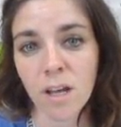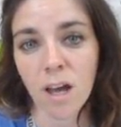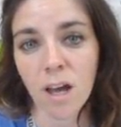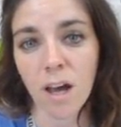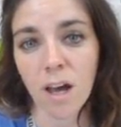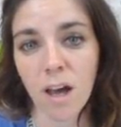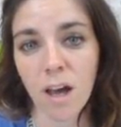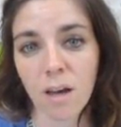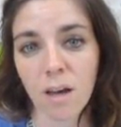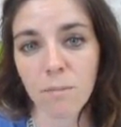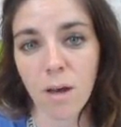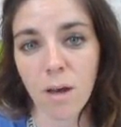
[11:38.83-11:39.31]

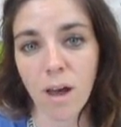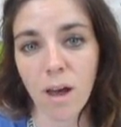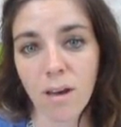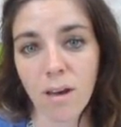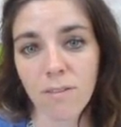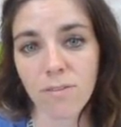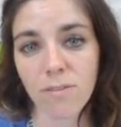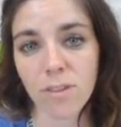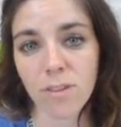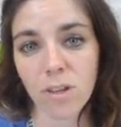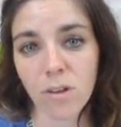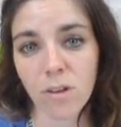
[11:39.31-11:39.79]
um,
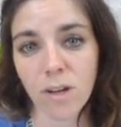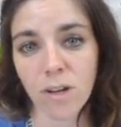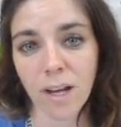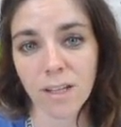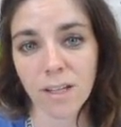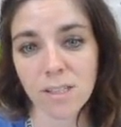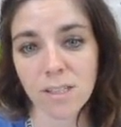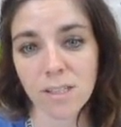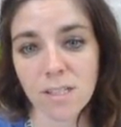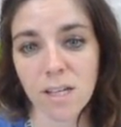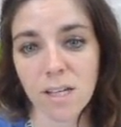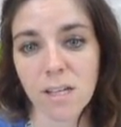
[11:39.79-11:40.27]
of the
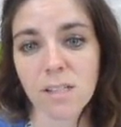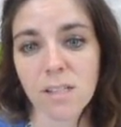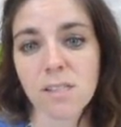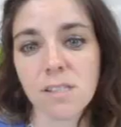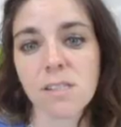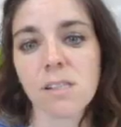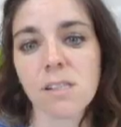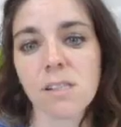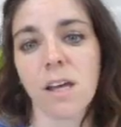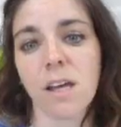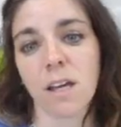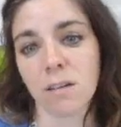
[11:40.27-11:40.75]
United States,
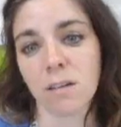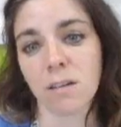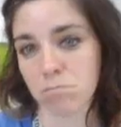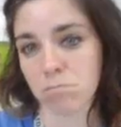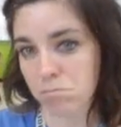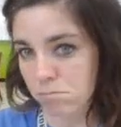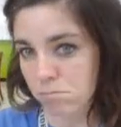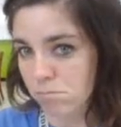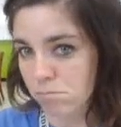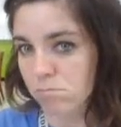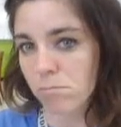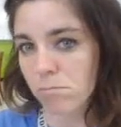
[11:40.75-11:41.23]
like
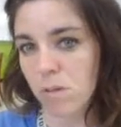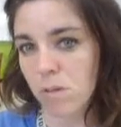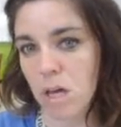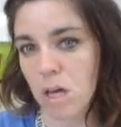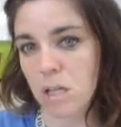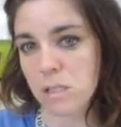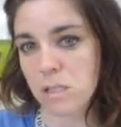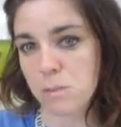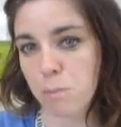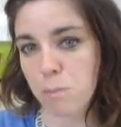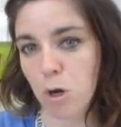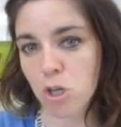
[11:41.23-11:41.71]

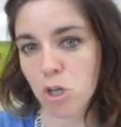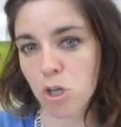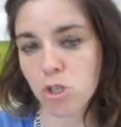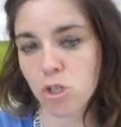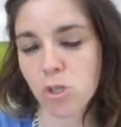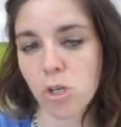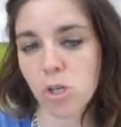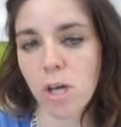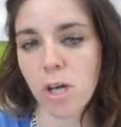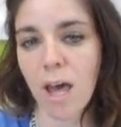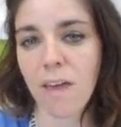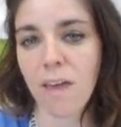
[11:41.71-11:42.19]
it's
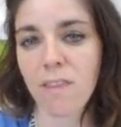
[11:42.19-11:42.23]
partial.